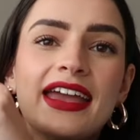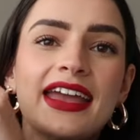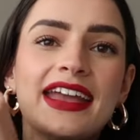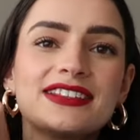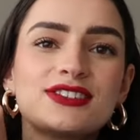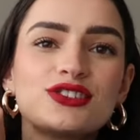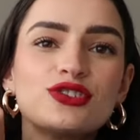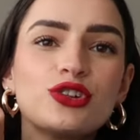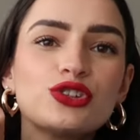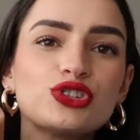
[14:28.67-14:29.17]

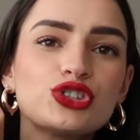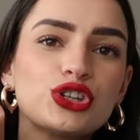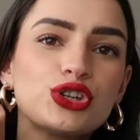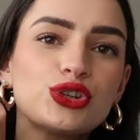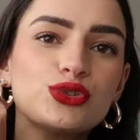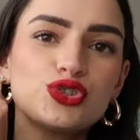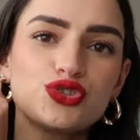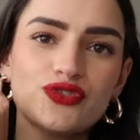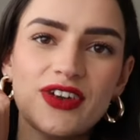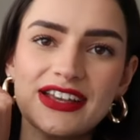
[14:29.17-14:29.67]
It's not
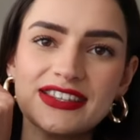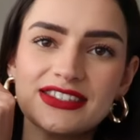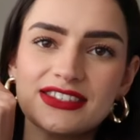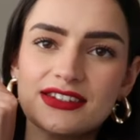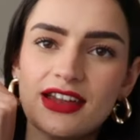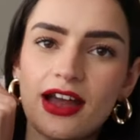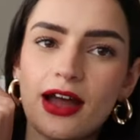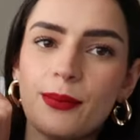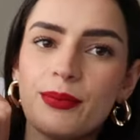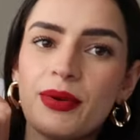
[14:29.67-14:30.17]
too
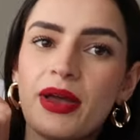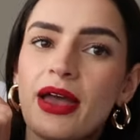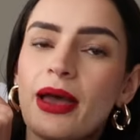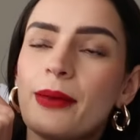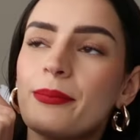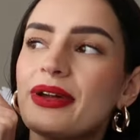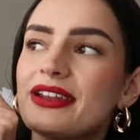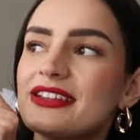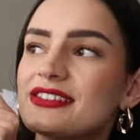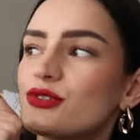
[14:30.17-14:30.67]
dressed up,
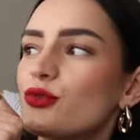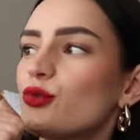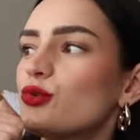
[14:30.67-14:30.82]
but it's